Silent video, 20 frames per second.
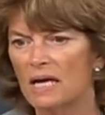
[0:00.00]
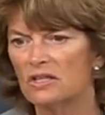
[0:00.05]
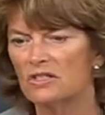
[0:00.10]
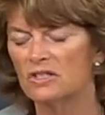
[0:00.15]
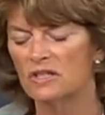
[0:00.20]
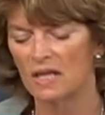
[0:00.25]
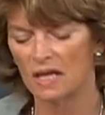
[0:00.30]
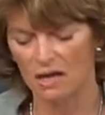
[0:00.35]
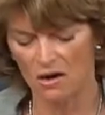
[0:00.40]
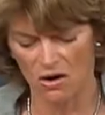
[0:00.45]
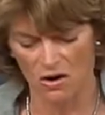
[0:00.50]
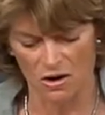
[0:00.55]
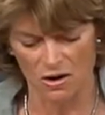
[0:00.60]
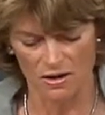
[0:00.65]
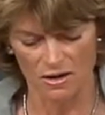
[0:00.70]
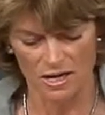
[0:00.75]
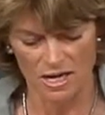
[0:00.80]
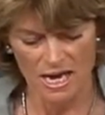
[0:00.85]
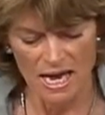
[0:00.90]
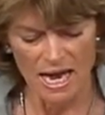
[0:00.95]
as they
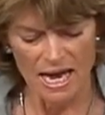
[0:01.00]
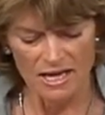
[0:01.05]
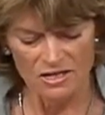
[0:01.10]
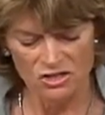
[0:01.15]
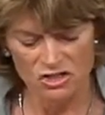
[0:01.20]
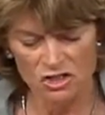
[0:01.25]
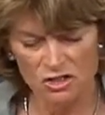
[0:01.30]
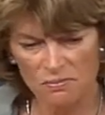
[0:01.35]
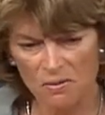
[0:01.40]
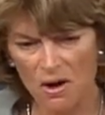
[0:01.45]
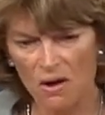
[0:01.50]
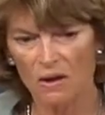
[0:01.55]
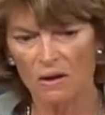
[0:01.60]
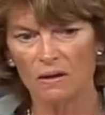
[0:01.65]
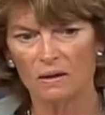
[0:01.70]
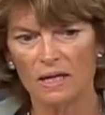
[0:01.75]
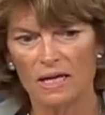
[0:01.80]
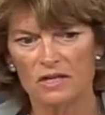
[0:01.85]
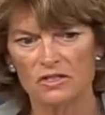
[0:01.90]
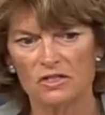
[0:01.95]
are, as
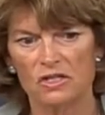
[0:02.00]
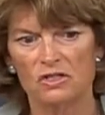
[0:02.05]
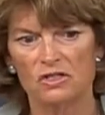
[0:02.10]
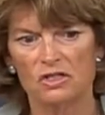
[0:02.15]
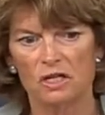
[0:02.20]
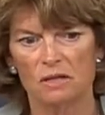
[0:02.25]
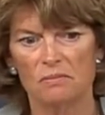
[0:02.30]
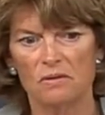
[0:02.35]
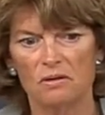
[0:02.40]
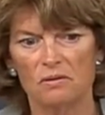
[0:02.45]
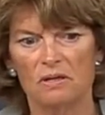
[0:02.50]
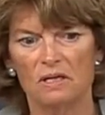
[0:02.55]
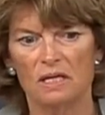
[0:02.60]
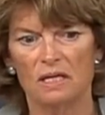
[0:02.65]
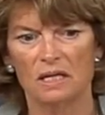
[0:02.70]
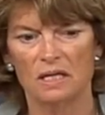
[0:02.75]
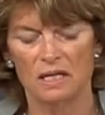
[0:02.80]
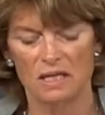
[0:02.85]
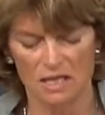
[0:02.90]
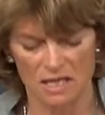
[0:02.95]
small as this
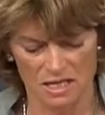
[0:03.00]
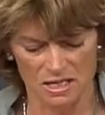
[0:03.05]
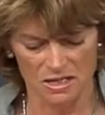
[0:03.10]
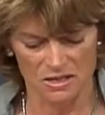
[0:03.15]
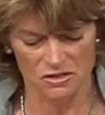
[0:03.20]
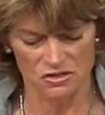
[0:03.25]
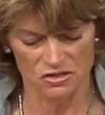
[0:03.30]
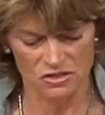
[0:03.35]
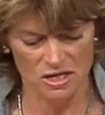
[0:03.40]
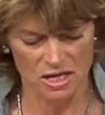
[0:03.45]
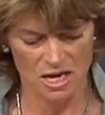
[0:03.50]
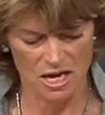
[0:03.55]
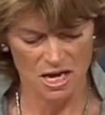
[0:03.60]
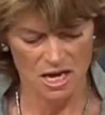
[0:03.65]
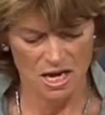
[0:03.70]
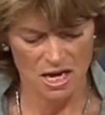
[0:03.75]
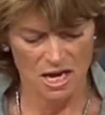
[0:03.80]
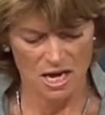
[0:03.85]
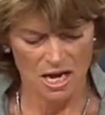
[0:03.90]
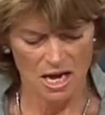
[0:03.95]
community is,
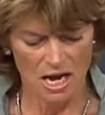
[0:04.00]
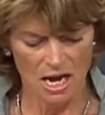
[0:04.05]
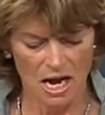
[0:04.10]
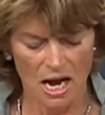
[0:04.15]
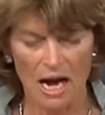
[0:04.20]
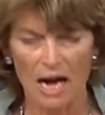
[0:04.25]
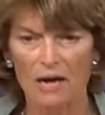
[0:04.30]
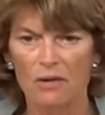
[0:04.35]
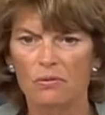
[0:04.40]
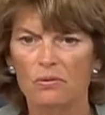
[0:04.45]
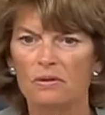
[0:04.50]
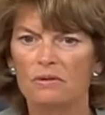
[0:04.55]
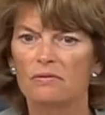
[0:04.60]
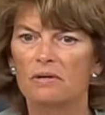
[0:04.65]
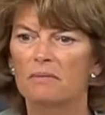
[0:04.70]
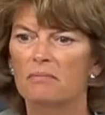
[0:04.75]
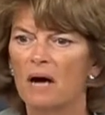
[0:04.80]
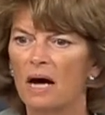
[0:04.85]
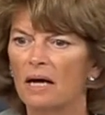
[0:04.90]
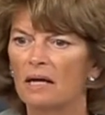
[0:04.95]
I would
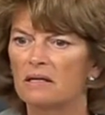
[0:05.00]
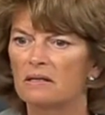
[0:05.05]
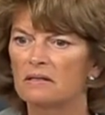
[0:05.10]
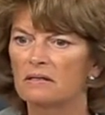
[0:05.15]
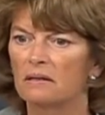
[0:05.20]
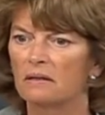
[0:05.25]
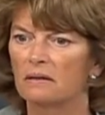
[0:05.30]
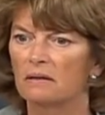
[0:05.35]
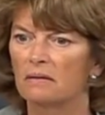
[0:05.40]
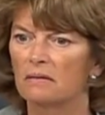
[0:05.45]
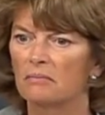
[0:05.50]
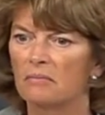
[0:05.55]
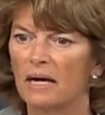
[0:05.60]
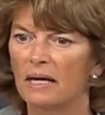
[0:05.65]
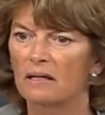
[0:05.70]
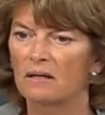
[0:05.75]
remind my